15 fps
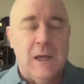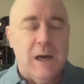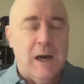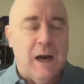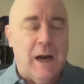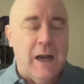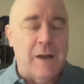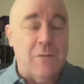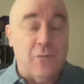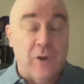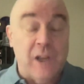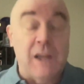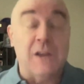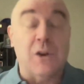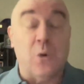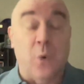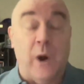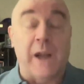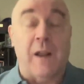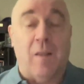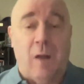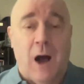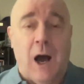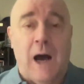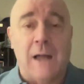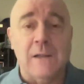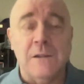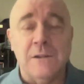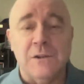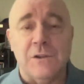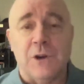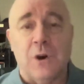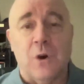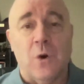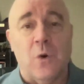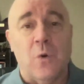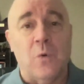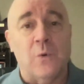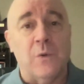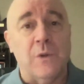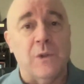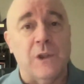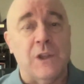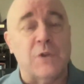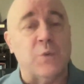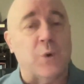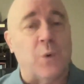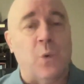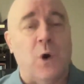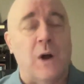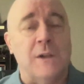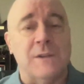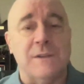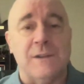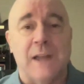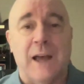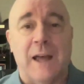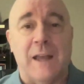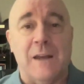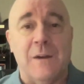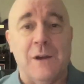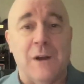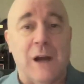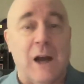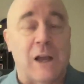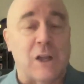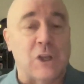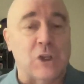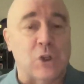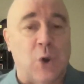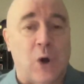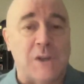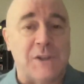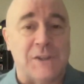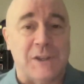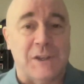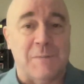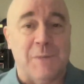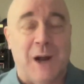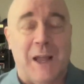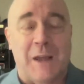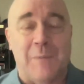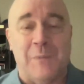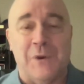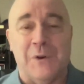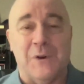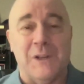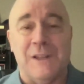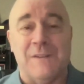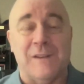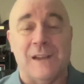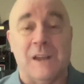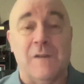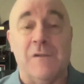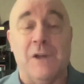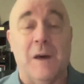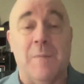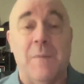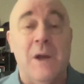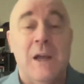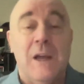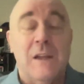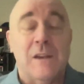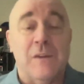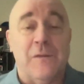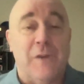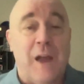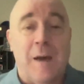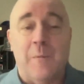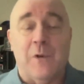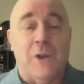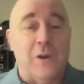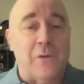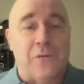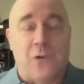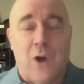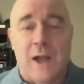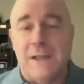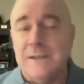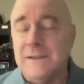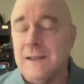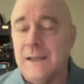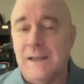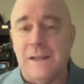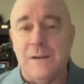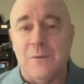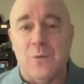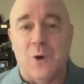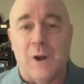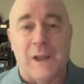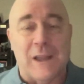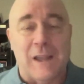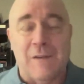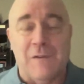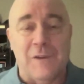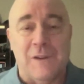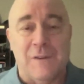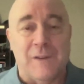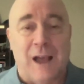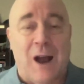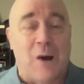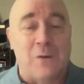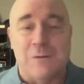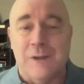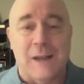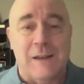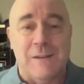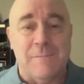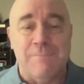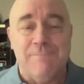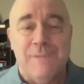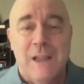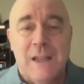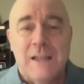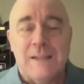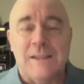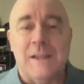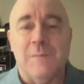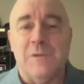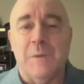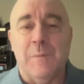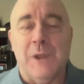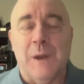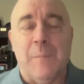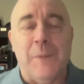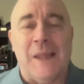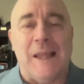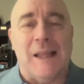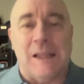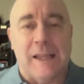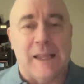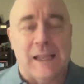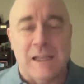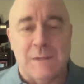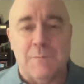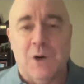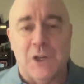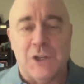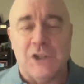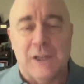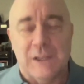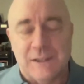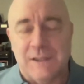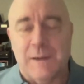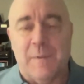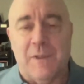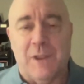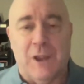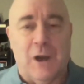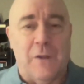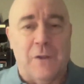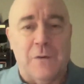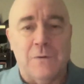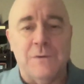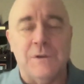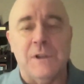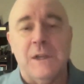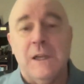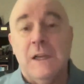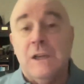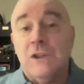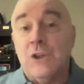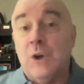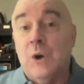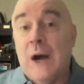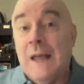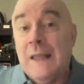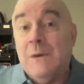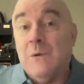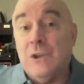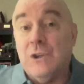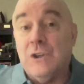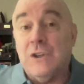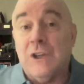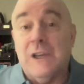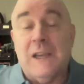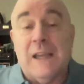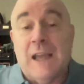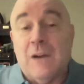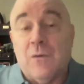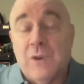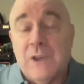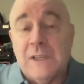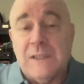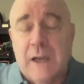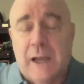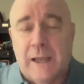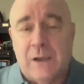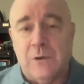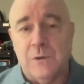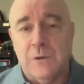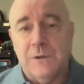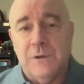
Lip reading: I read quite a lot, so these were ones that exhausted my ability to give them to family or friends. I didn't want to give these out. They didn't seem to be appealing as much to some of the others, so they were just going to get recycled.